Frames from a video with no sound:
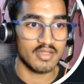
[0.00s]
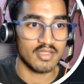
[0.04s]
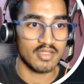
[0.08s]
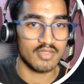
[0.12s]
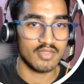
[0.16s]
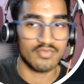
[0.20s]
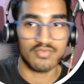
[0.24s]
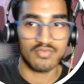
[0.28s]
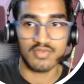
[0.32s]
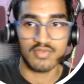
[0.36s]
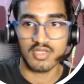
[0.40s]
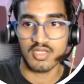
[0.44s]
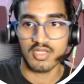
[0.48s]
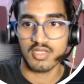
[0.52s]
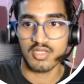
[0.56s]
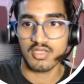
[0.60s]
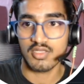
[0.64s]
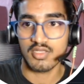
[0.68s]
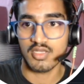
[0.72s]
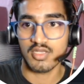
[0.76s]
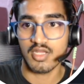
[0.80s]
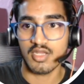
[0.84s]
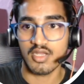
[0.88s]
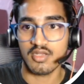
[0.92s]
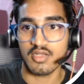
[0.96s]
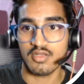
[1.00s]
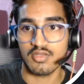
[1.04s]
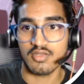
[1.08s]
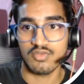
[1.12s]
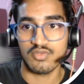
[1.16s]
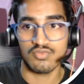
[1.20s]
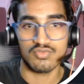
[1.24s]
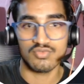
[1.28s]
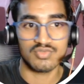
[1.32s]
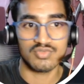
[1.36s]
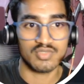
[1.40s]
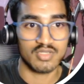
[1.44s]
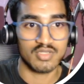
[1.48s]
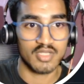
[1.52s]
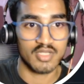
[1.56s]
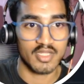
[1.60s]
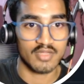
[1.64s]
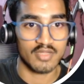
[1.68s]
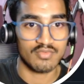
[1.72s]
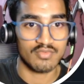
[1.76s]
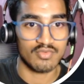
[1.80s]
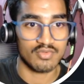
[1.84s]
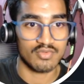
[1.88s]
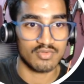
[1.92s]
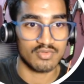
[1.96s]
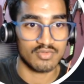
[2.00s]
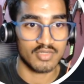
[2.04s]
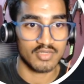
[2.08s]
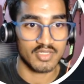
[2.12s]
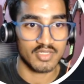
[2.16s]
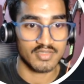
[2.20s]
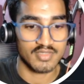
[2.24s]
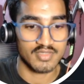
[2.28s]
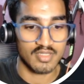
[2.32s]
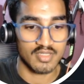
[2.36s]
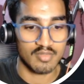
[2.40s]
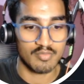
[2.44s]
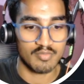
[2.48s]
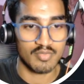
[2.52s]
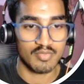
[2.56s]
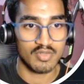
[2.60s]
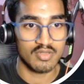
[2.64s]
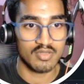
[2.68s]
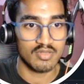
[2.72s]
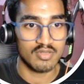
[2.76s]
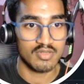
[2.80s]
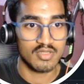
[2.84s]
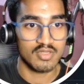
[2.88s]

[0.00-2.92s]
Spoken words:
If we create a user, like for example,